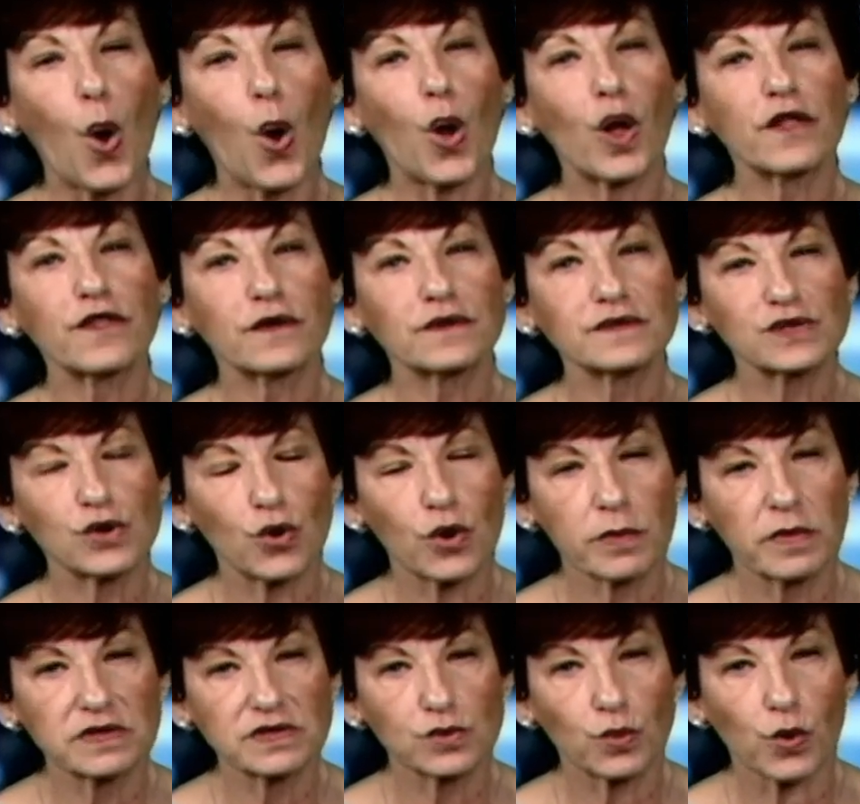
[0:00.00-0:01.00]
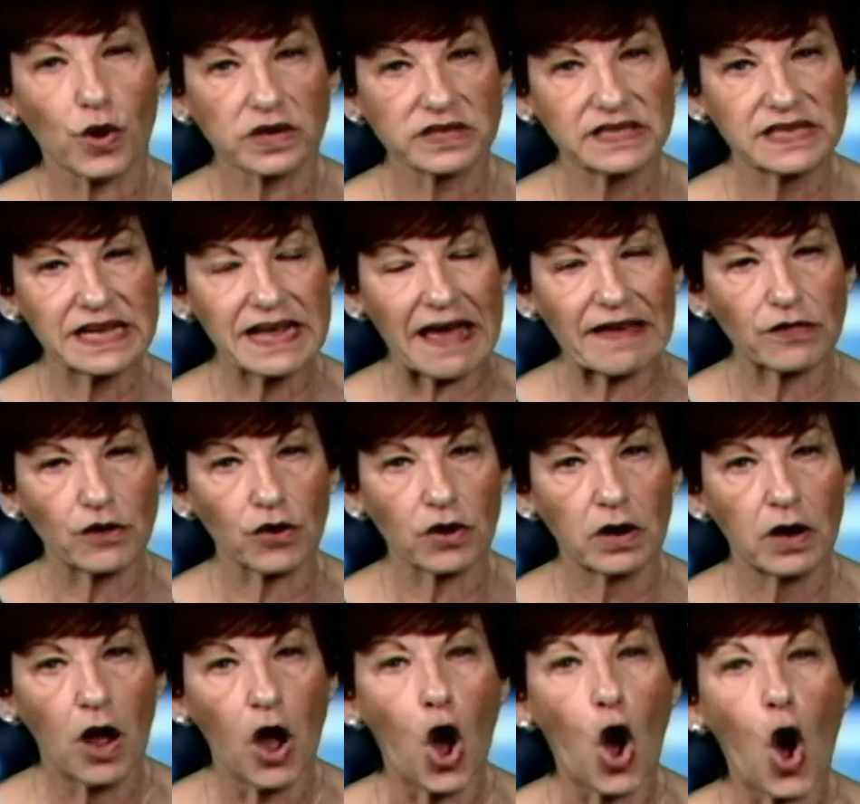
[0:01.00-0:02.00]
All those hormones work
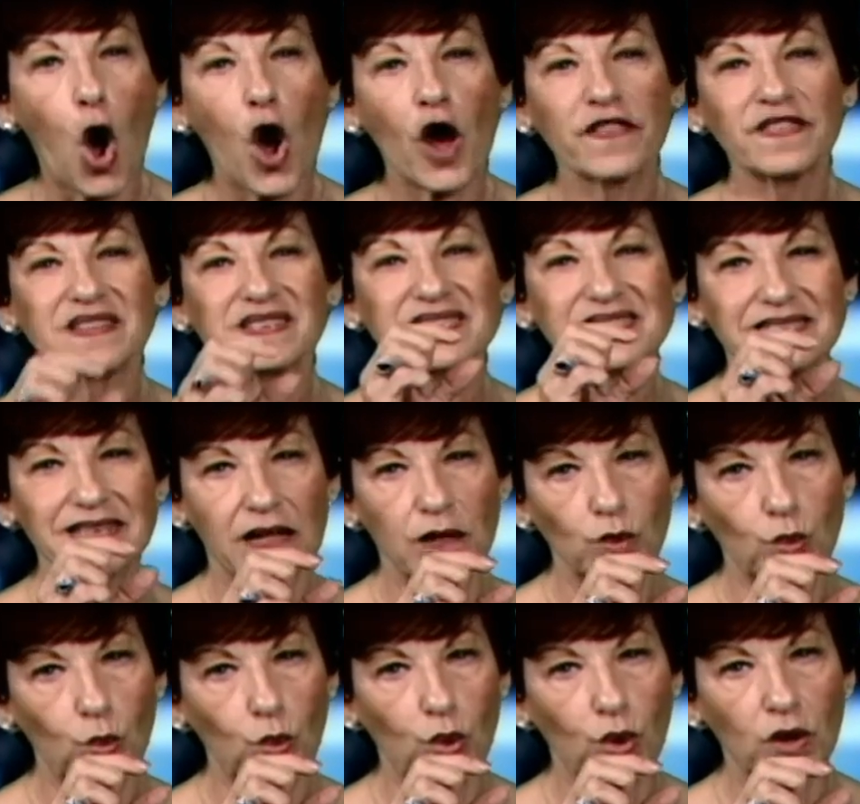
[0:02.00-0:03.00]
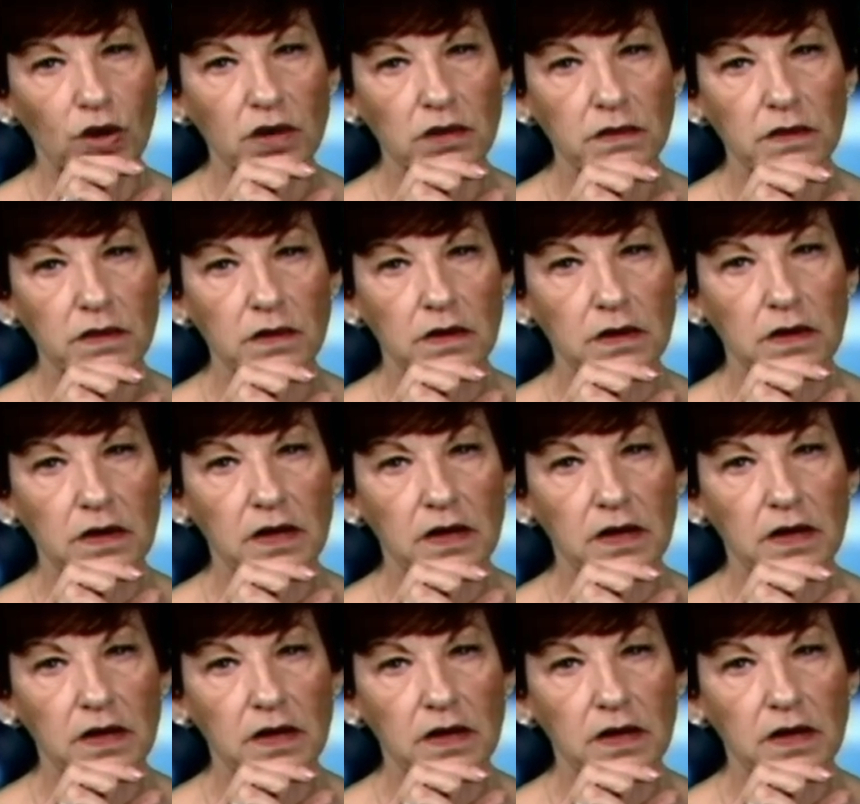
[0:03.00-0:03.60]
together on the cell wall